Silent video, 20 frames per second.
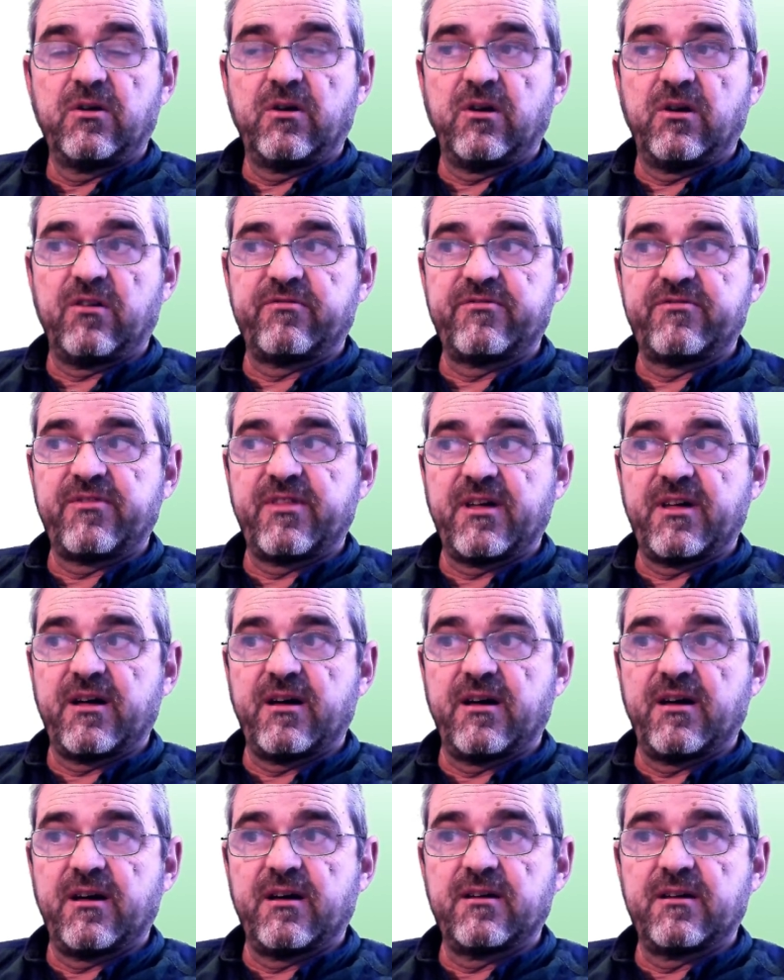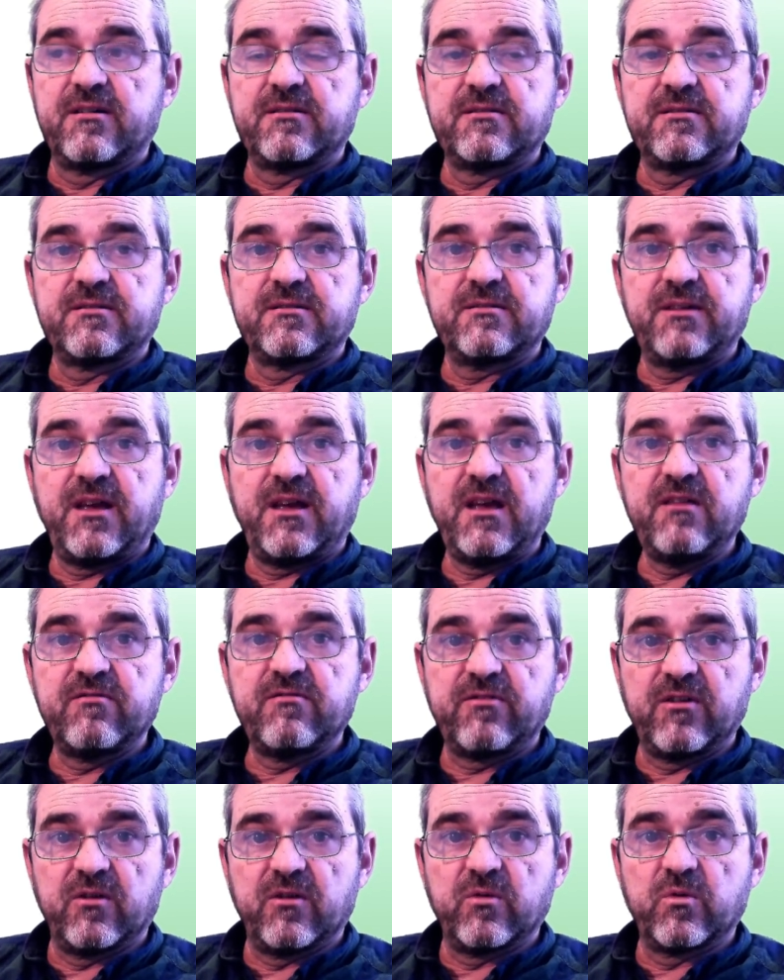of the
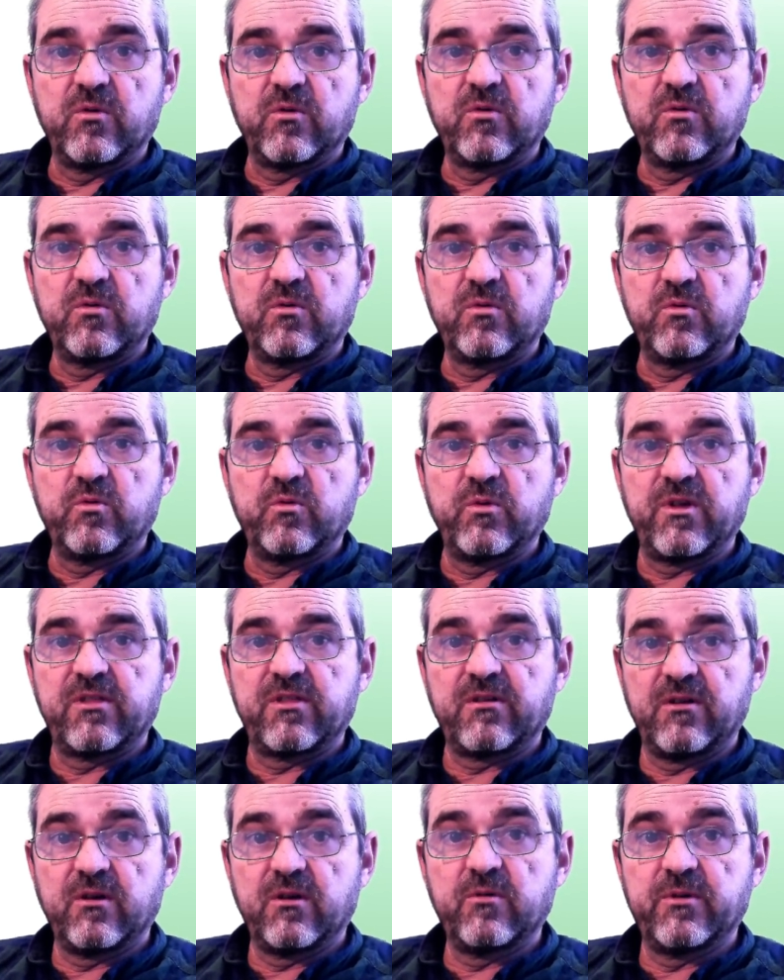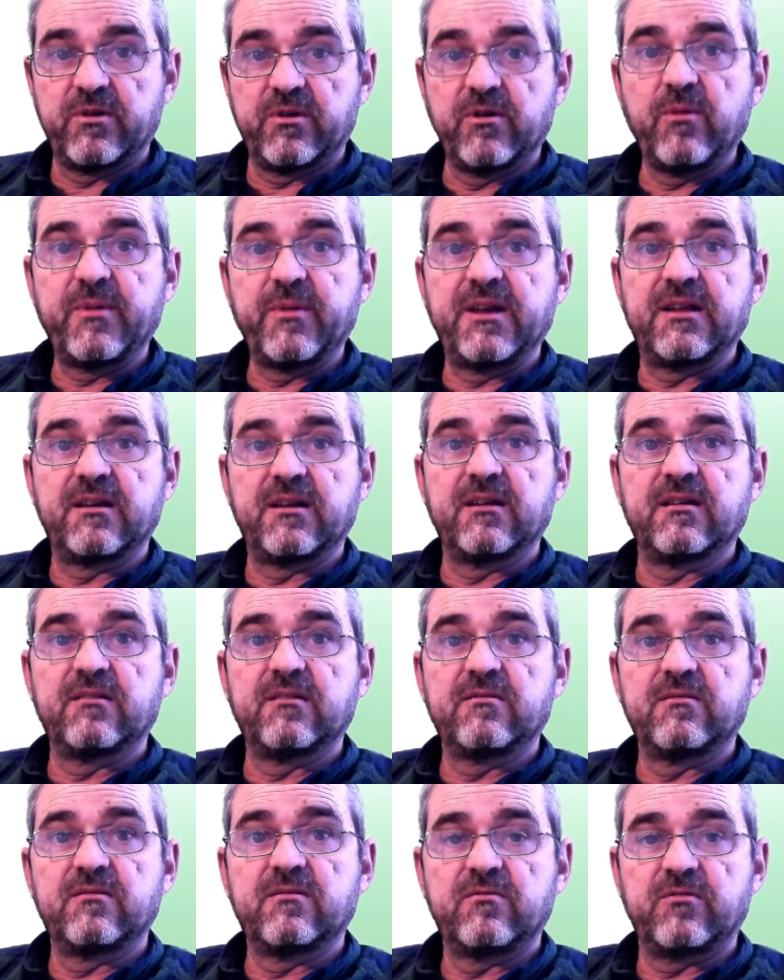inflow with lower nominal
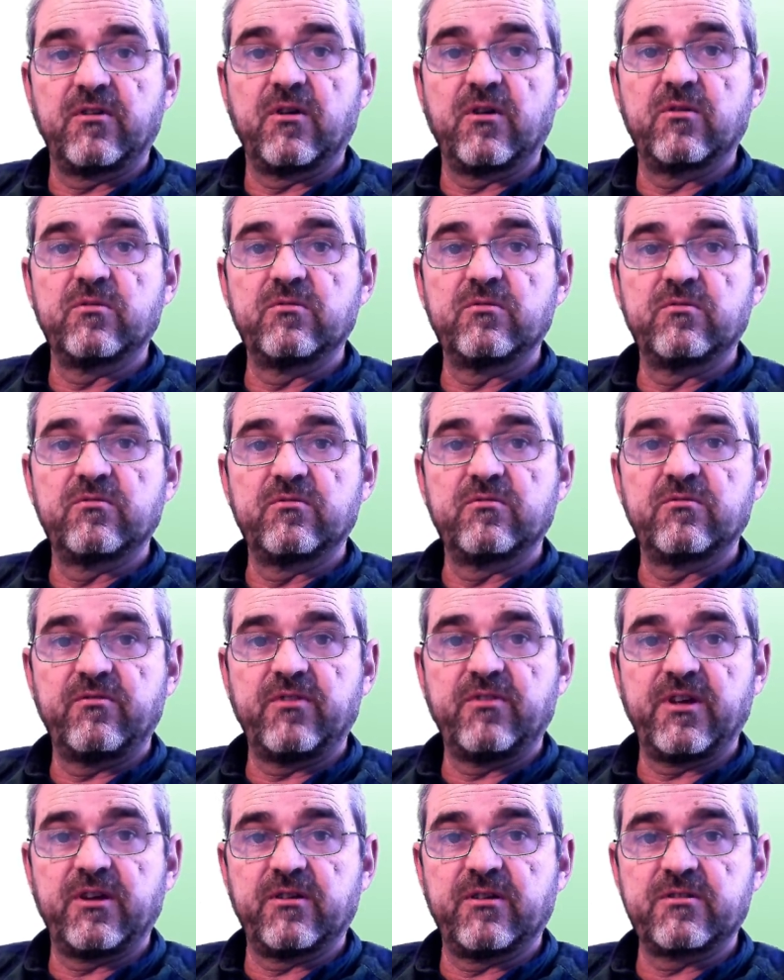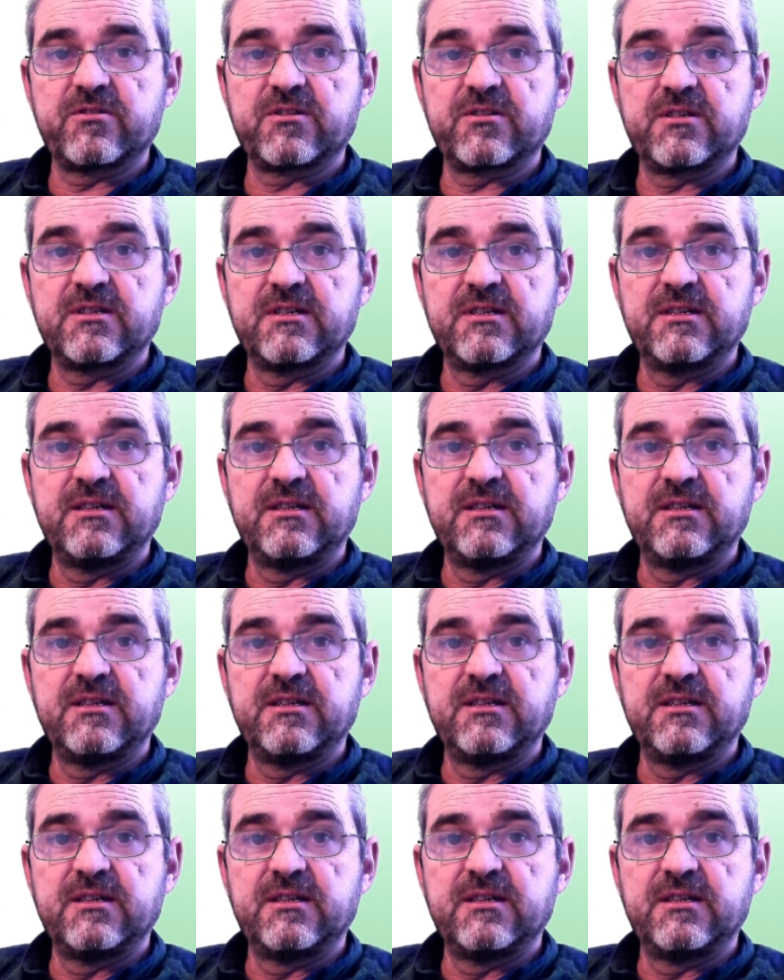flow figures